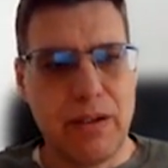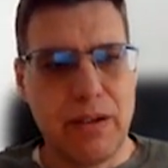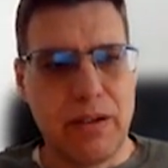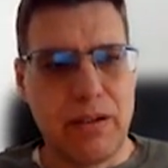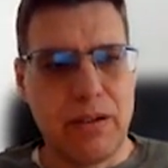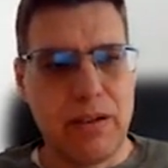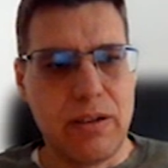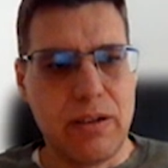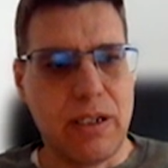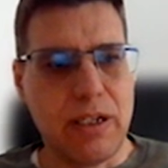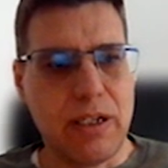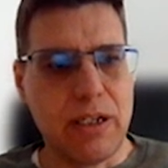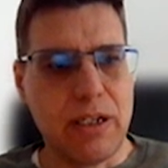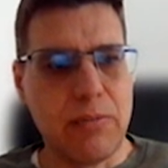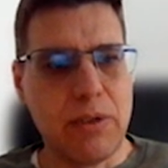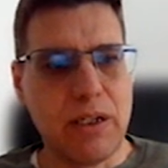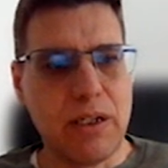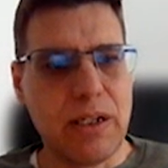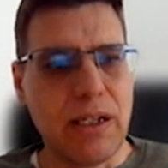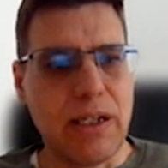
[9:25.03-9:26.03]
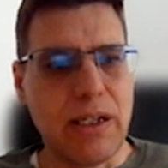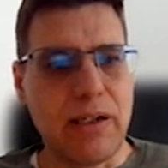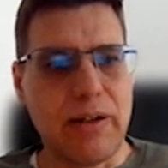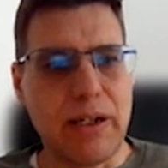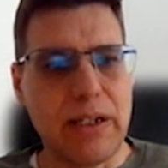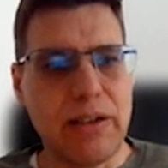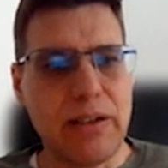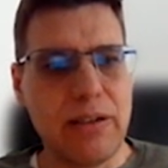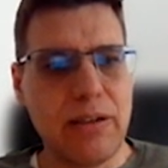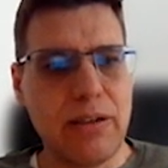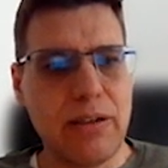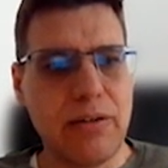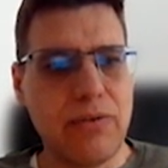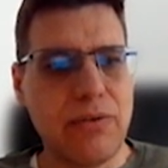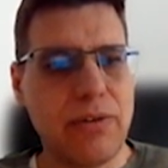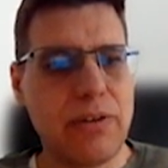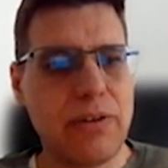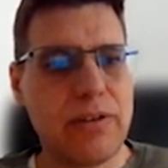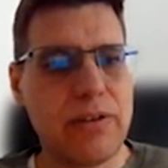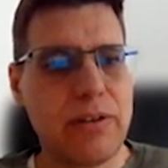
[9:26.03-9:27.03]
dynamic line rating,
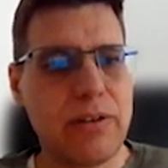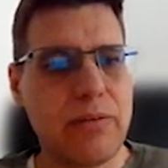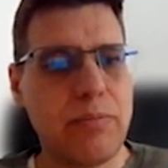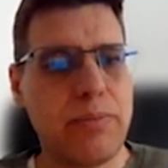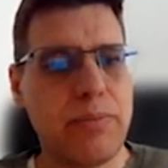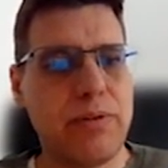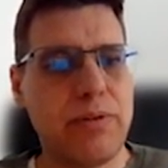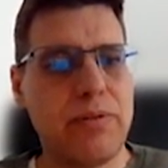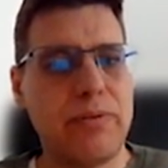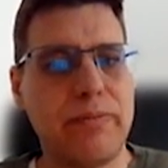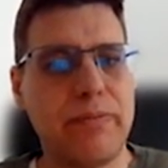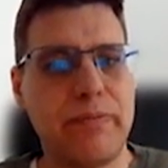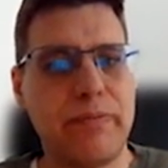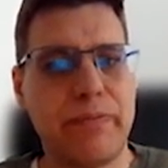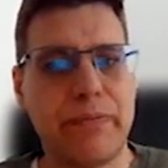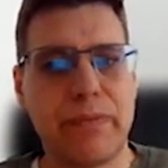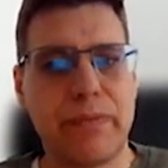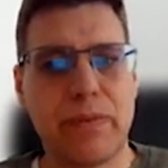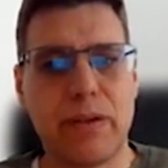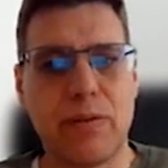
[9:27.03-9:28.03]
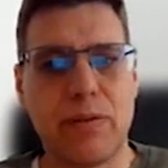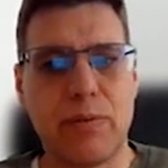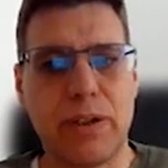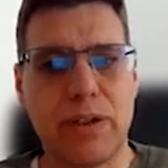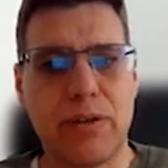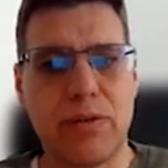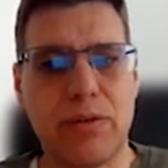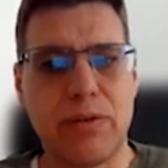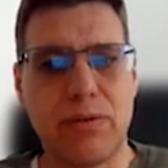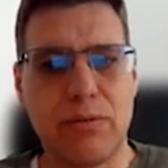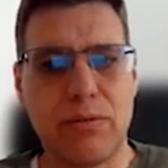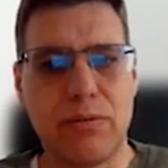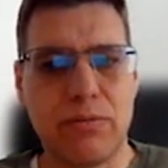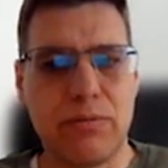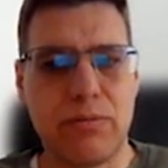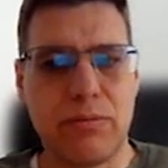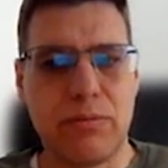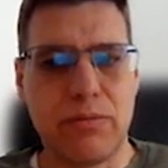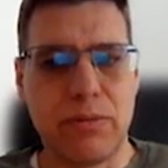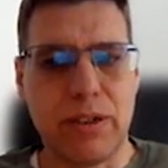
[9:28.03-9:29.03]
for example, where you
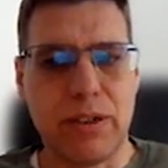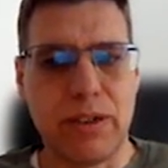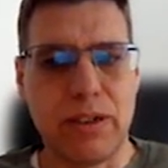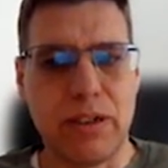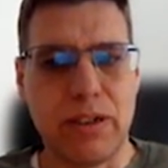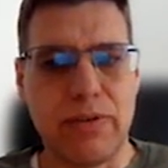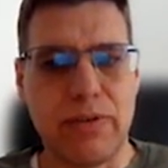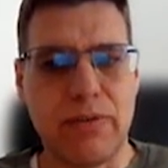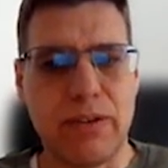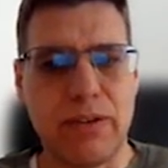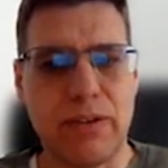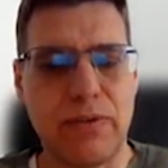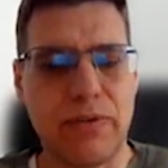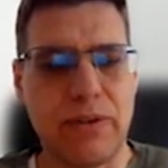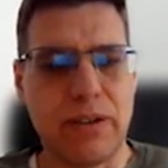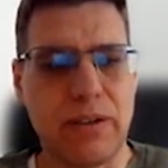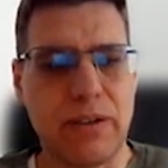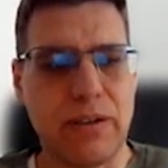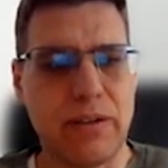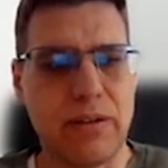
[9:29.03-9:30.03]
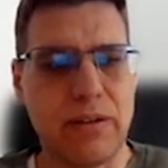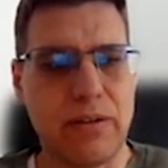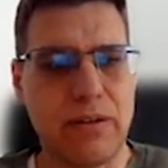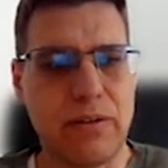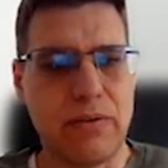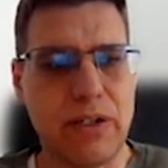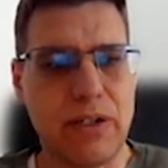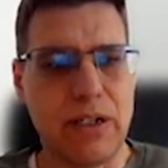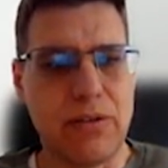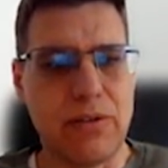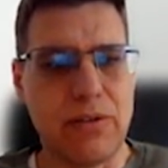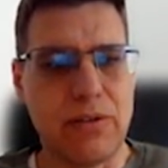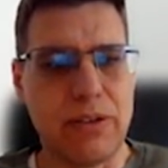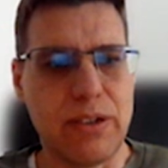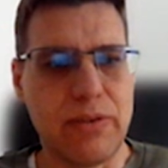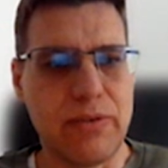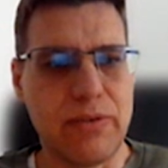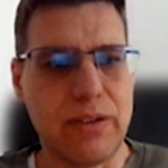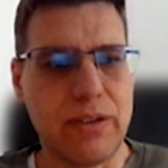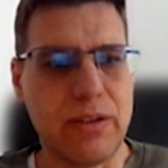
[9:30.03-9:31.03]
can have different
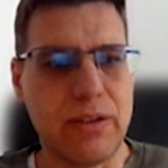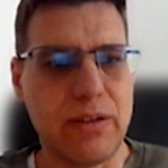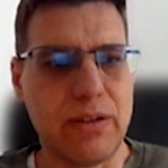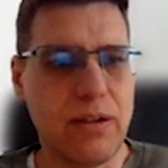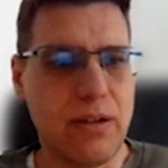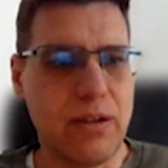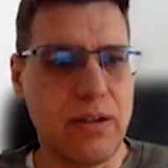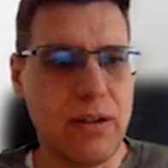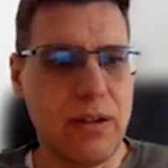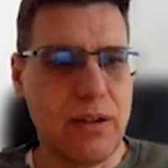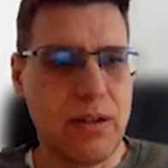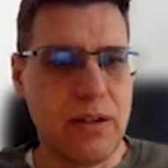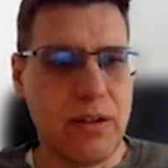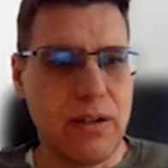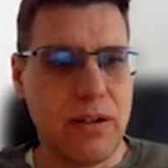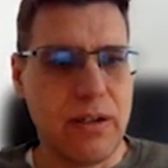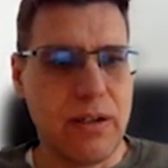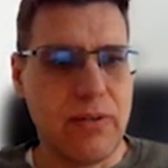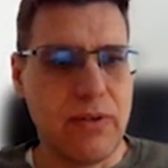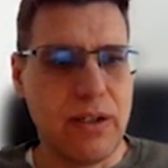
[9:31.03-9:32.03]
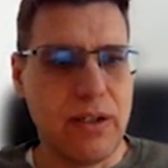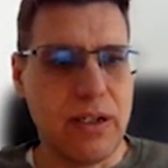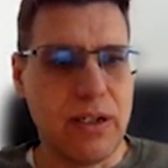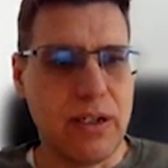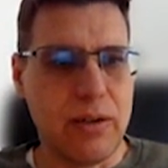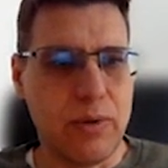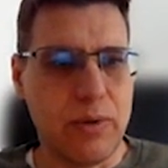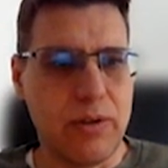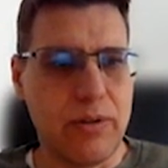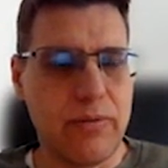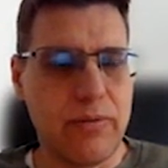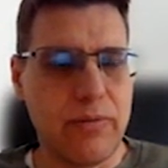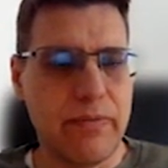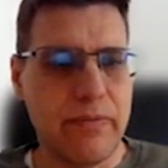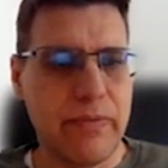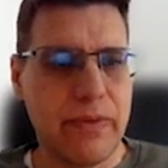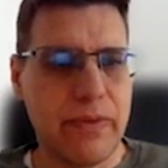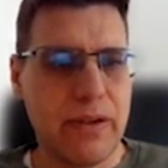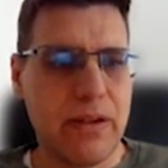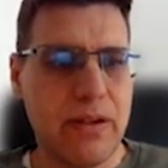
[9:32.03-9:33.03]
values every hour.
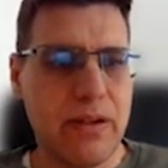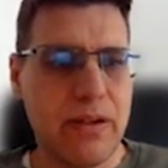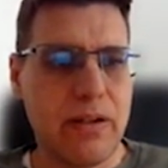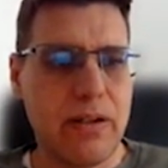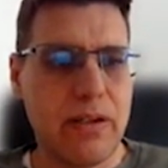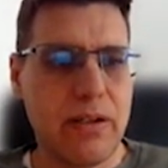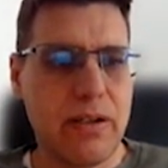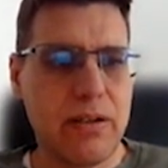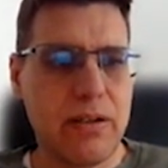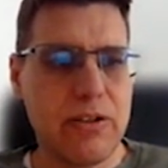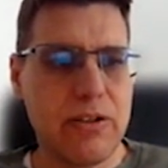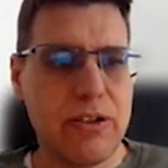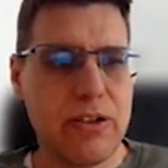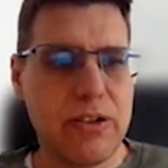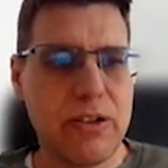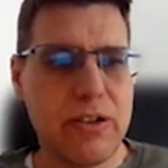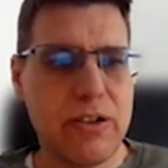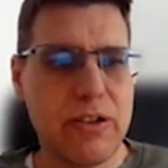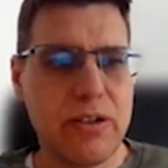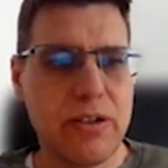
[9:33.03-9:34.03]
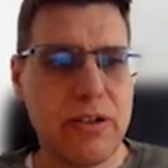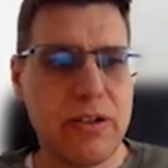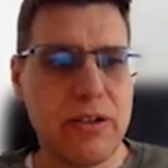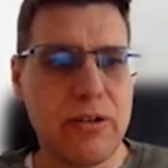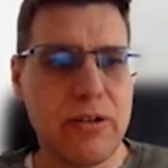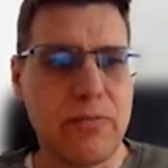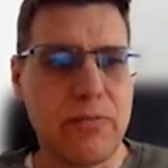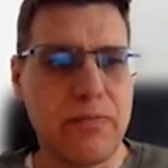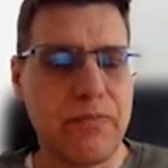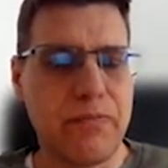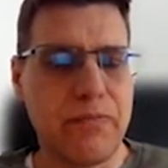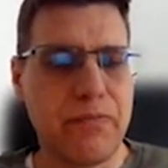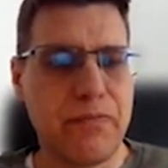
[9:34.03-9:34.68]
And just as a